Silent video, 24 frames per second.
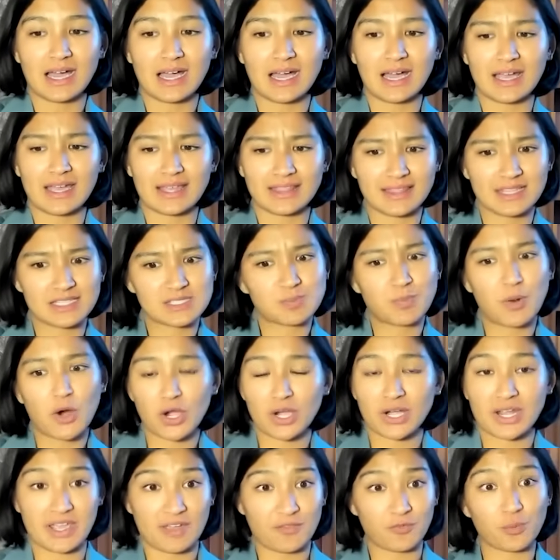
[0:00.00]
in this
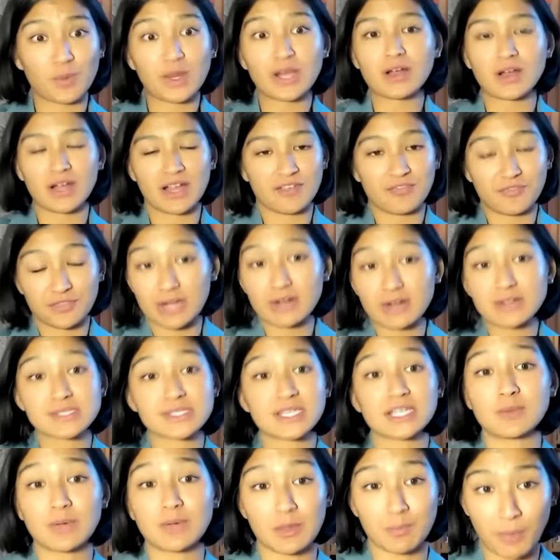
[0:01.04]
party, if there's going
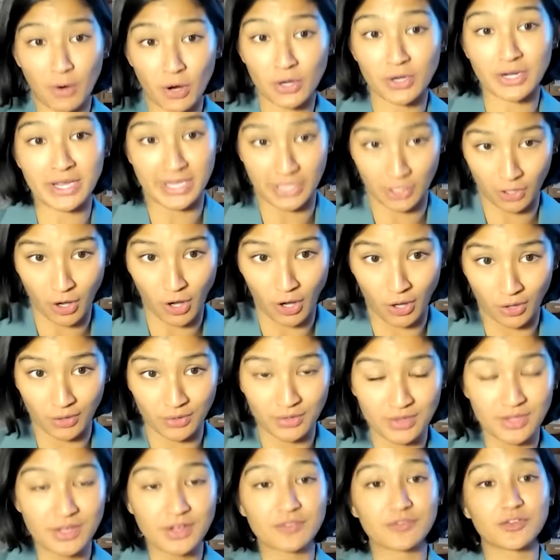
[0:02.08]
to be a party at all
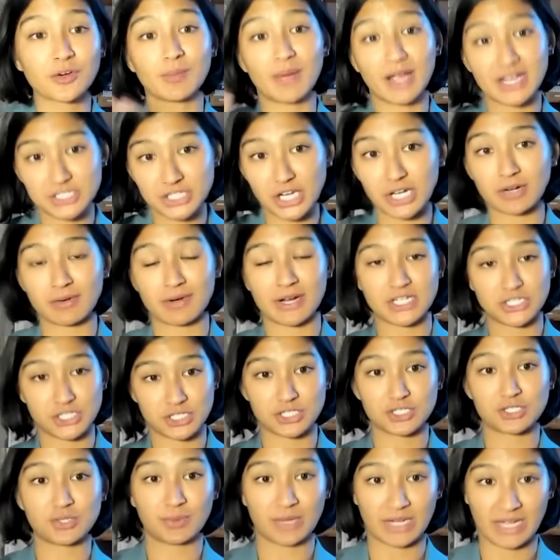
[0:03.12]
for my generation
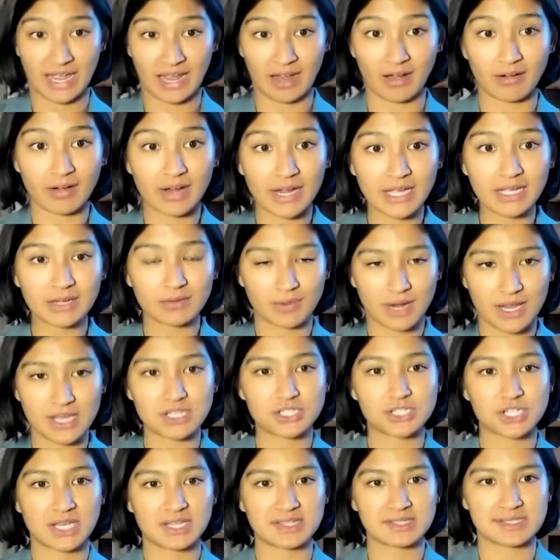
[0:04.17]
to inherit, right,
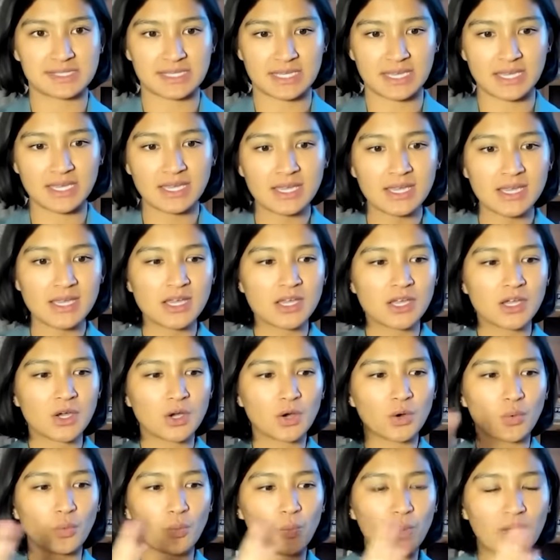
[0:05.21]
Gen Z,
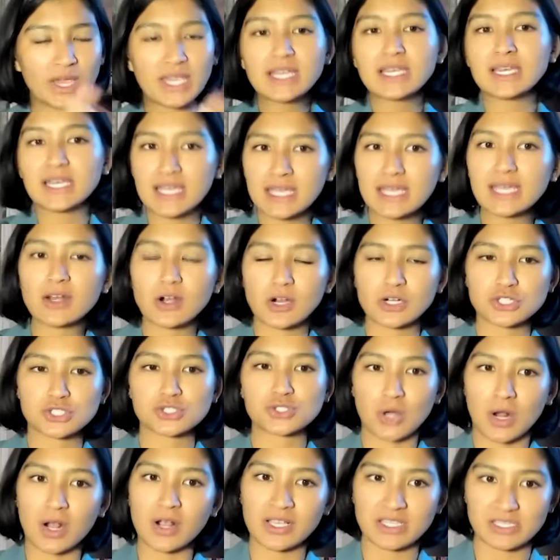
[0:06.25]
we need our
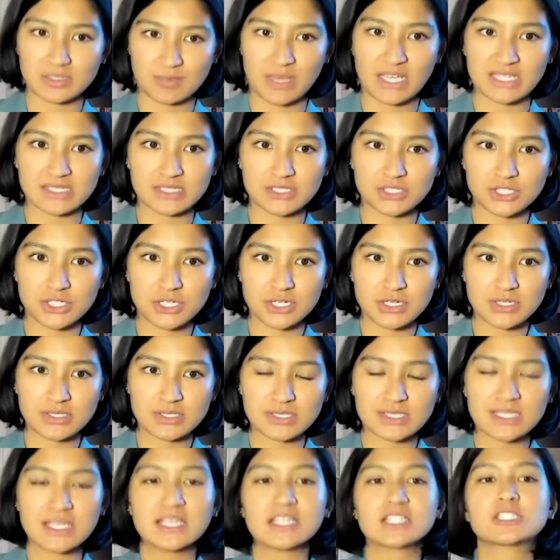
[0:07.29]
strongest messengers
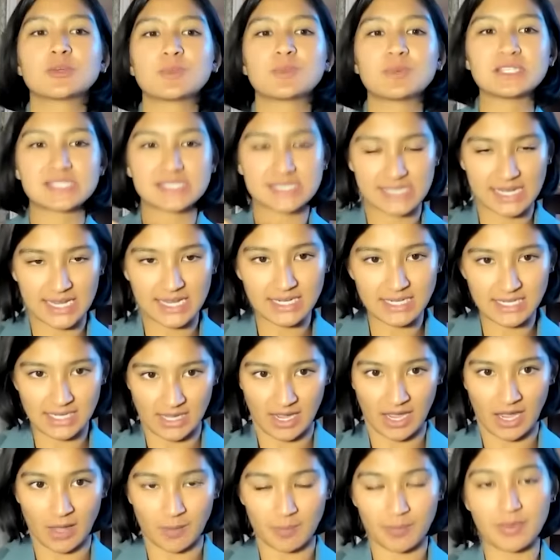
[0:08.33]
to be standing
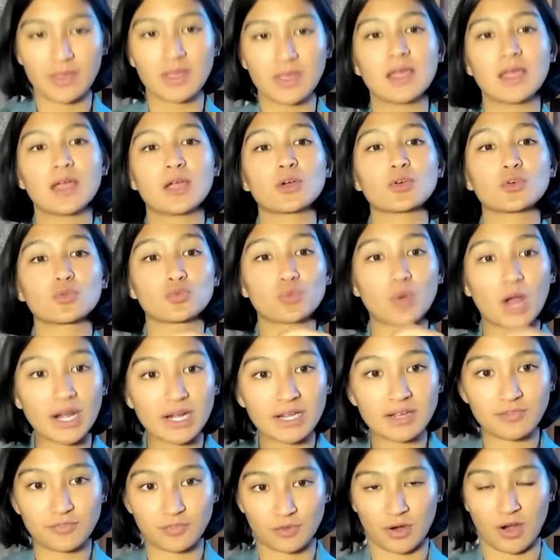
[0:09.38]
up,
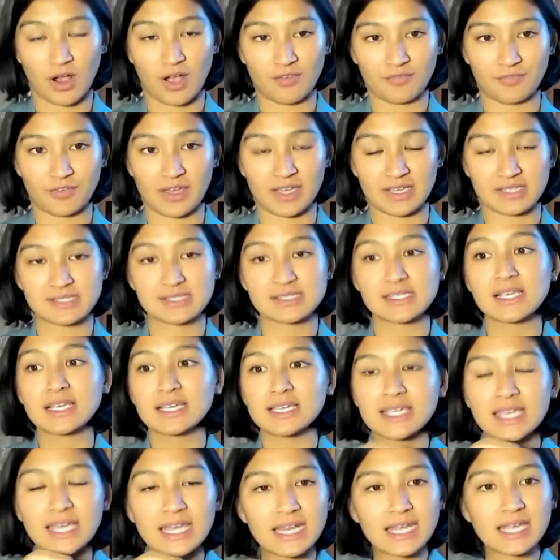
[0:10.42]
running for office,
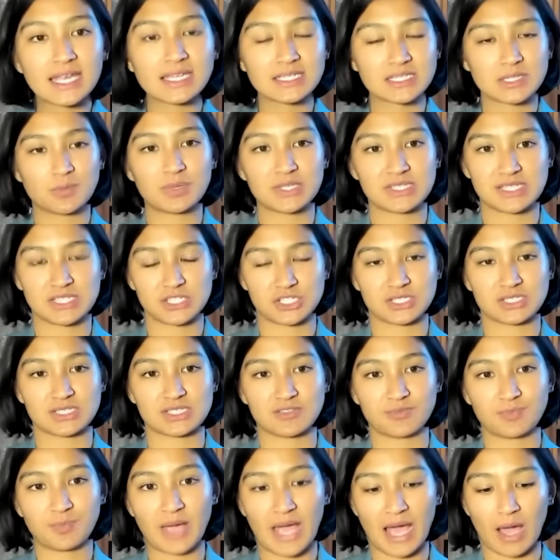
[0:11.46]
getting into positions
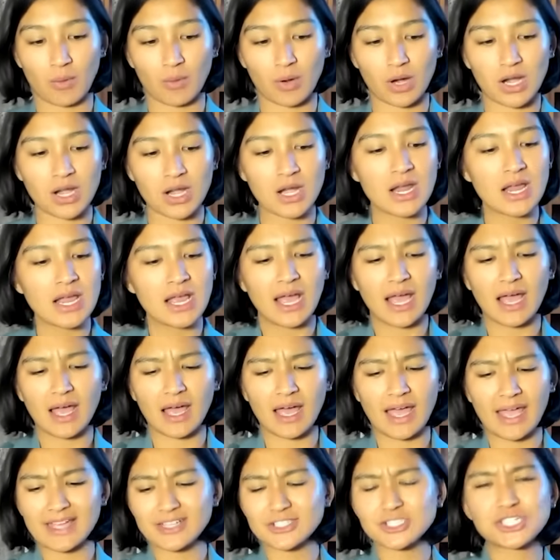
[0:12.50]
of power,
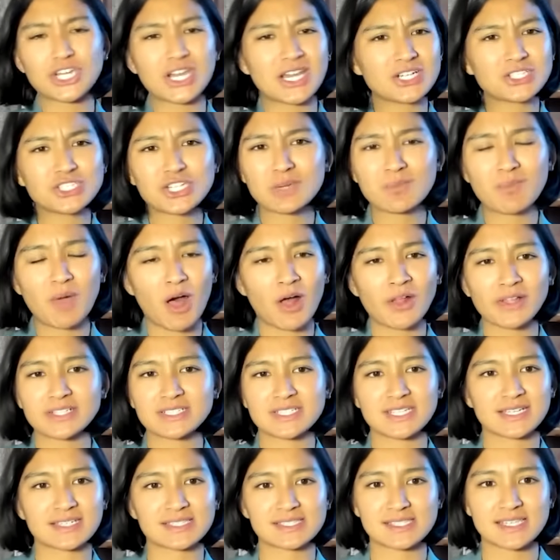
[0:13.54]
and changing
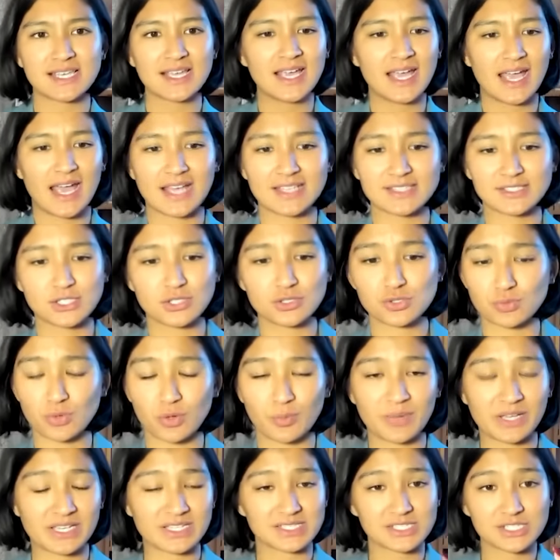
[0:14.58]
politics as usual.
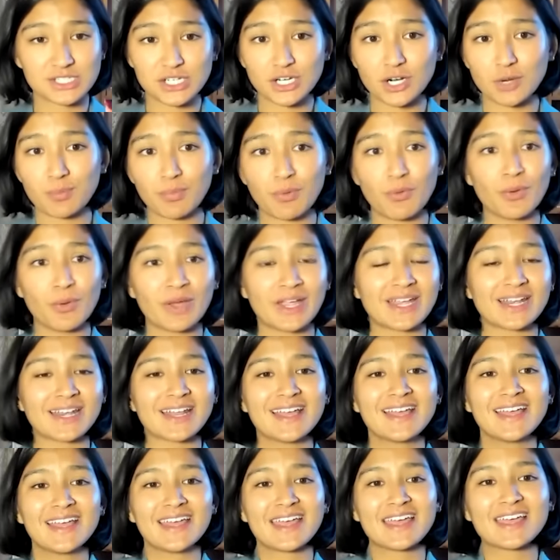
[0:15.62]
Because to your point,
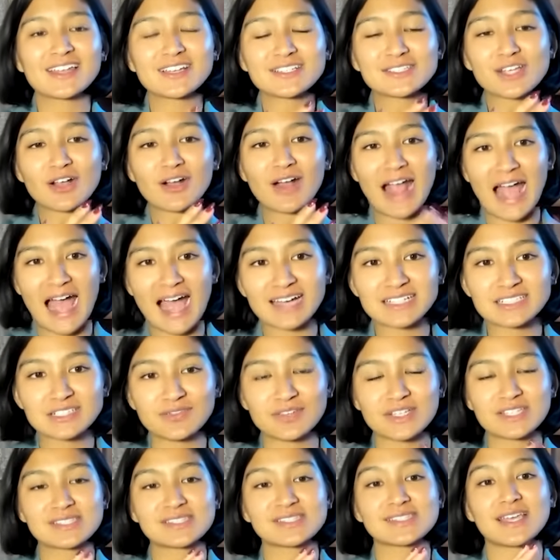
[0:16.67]
it is our
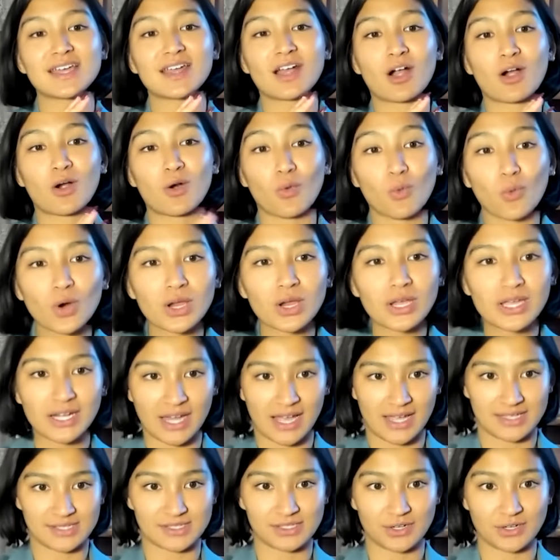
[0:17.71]
activists and our
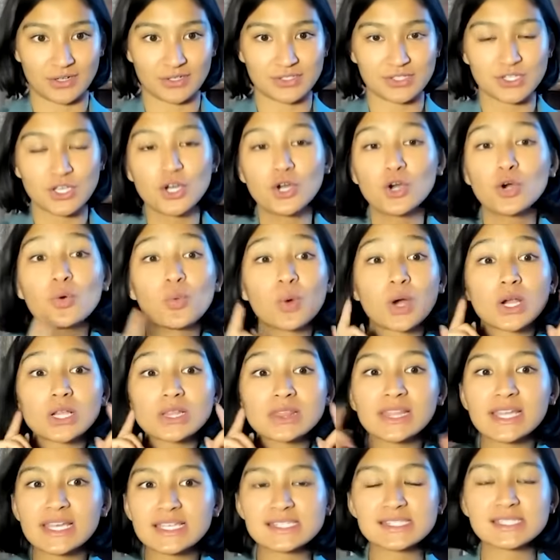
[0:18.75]
organizers who are
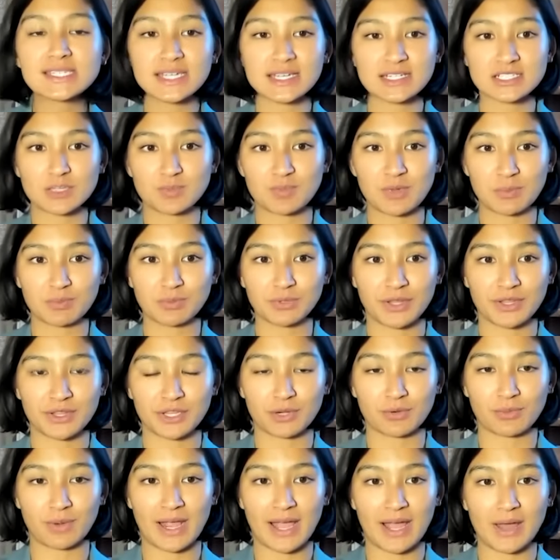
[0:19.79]
listening to people on the
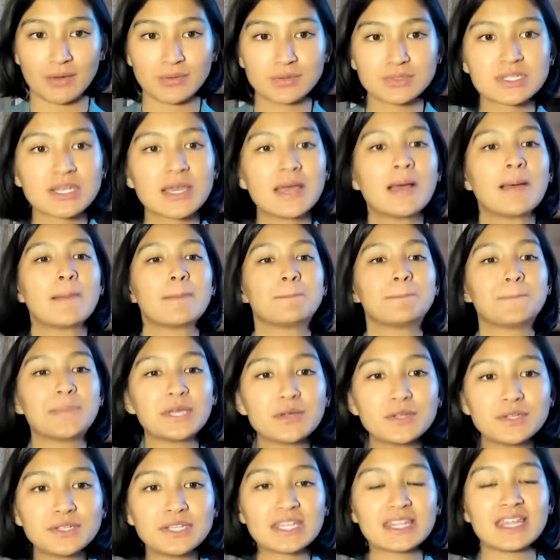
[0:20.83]
ground,
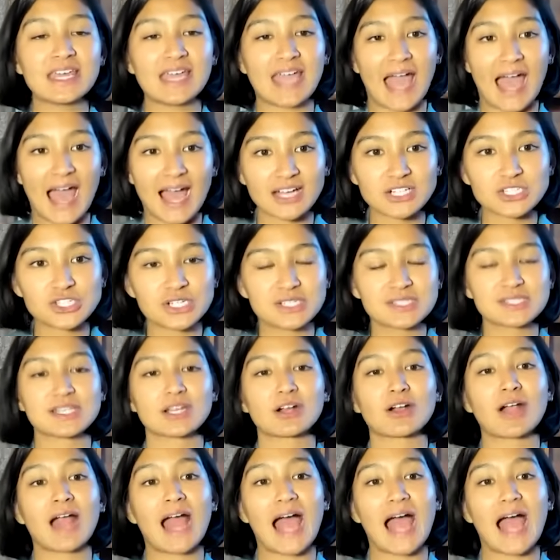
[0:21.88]
building the actions that are